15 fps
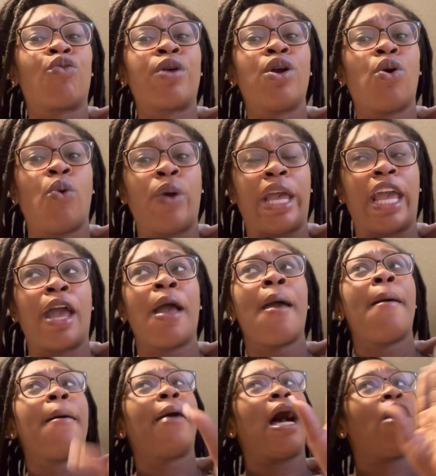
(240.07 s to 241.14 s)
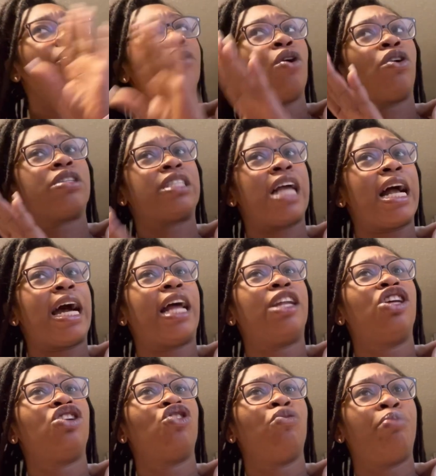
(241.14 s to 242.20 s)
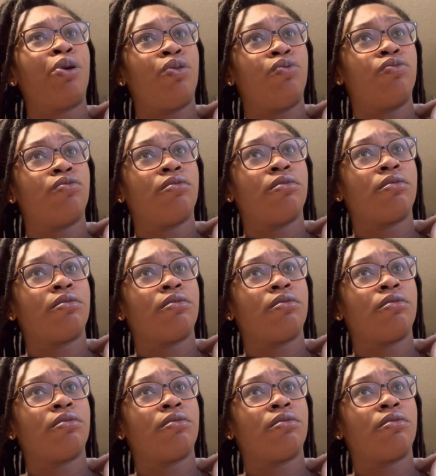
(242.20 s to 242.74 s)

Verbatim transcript: real quick. I don't know, because Sean got a little new boo.